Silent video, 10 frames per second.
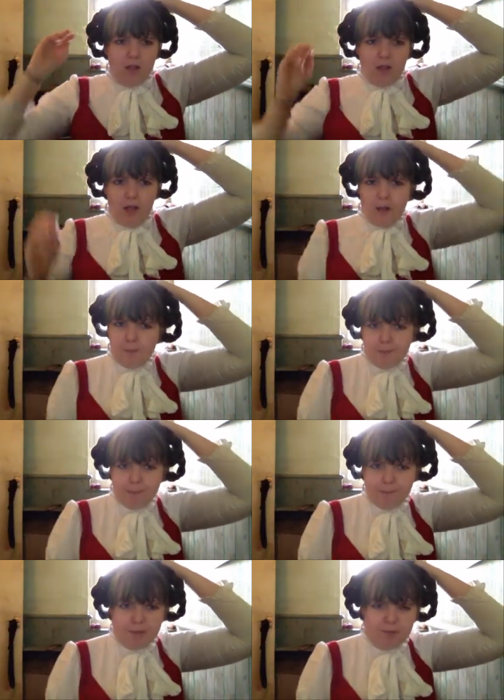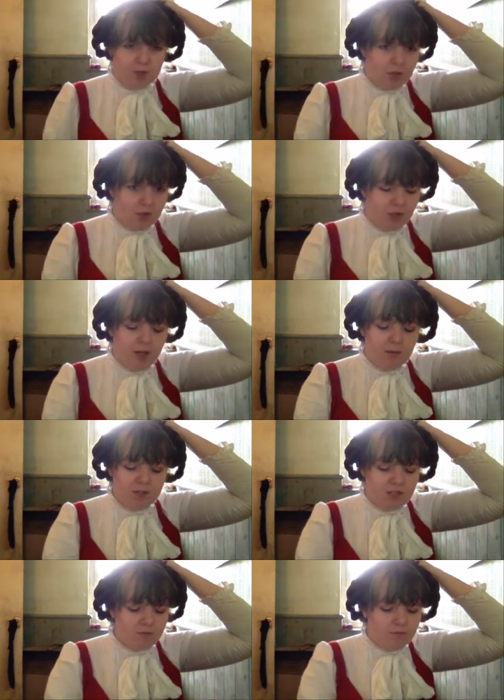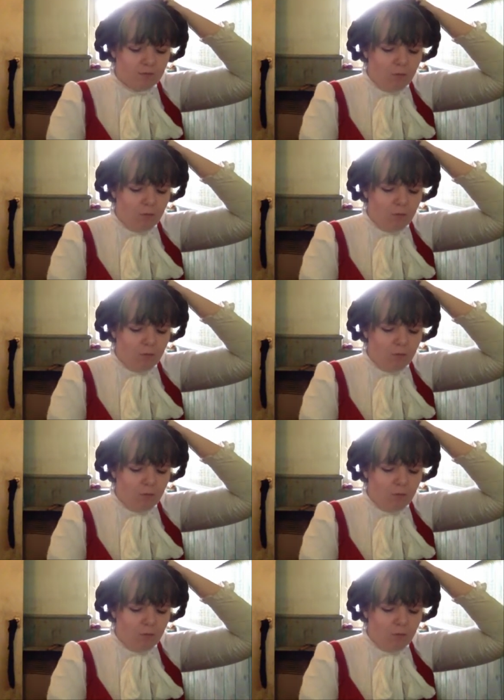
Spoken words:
I'm not sure. It was